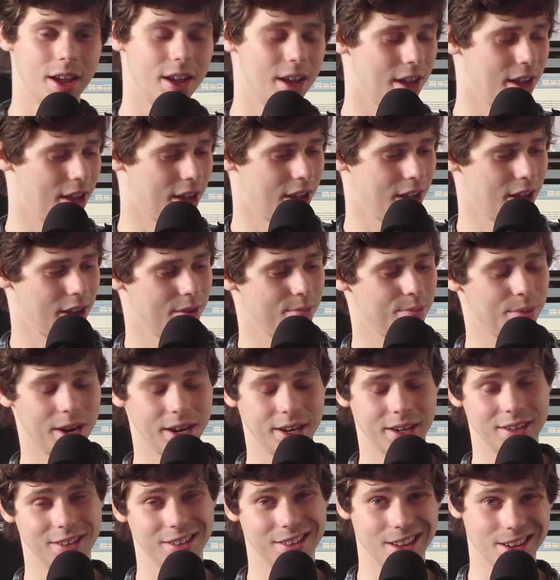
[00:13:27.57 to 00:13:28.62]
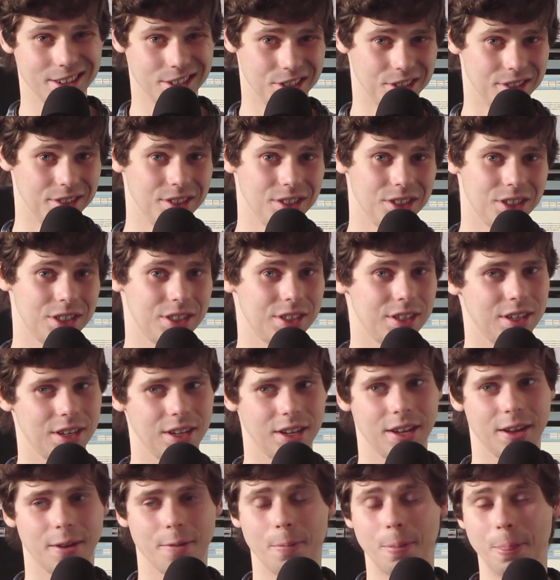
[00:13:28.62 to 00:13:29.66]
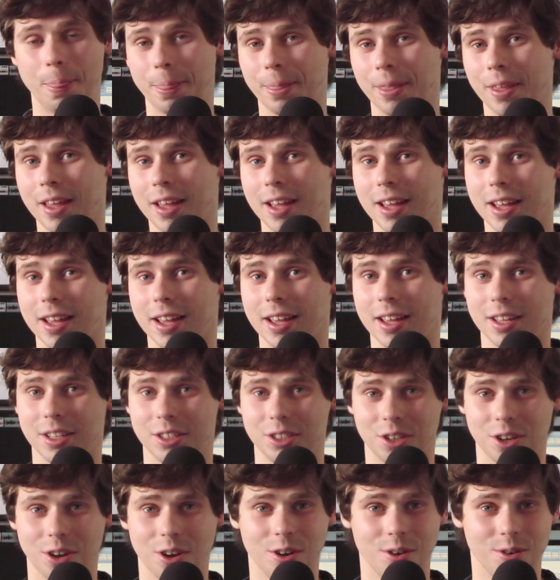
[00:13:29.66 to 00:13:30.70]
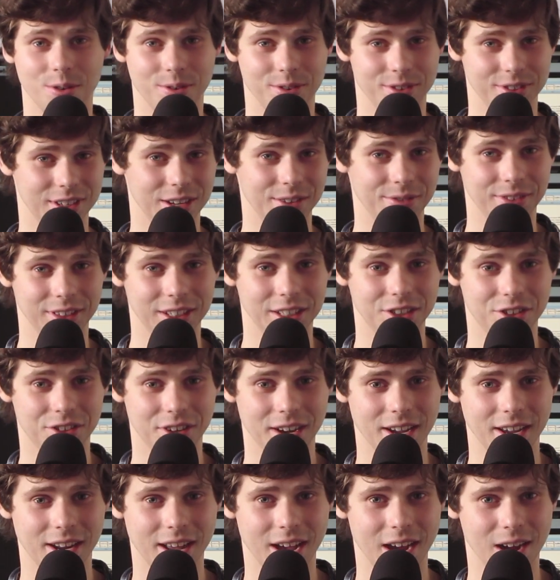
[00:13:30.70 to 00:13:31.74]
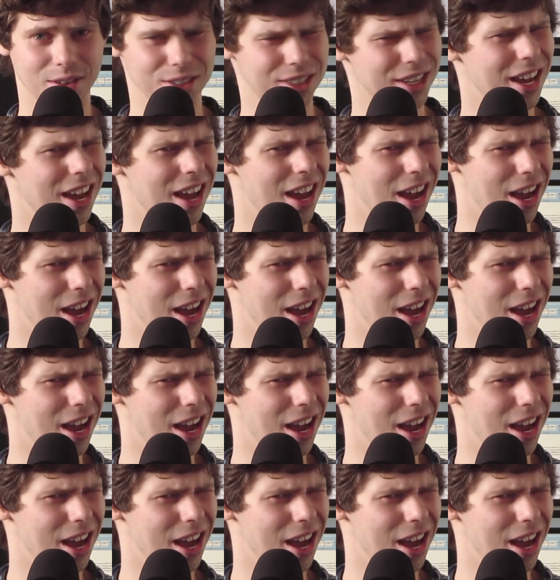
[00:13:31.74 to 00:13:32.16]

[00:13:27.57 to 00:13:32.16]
by the dozens. Um, so definitely try it out.